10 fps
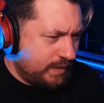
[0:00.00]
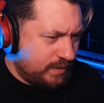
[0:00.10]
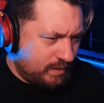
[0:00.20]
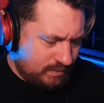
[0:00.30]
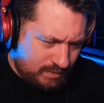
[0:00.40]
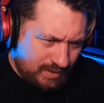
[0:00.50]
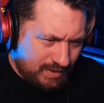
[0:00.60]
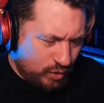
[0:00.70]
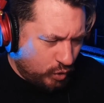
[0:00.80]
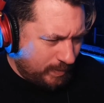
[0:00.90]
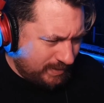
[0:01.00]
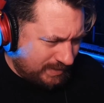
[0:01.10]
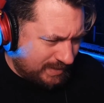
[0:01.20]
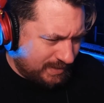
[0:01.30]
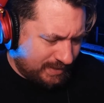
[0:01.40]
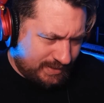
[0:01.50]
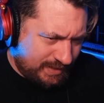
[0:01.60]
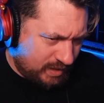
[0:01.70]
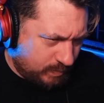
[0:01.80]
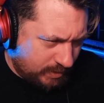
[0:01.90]
that almost sounds like a
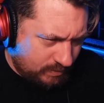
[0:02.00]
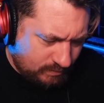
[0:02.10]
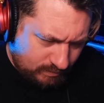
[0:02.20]
synth, but...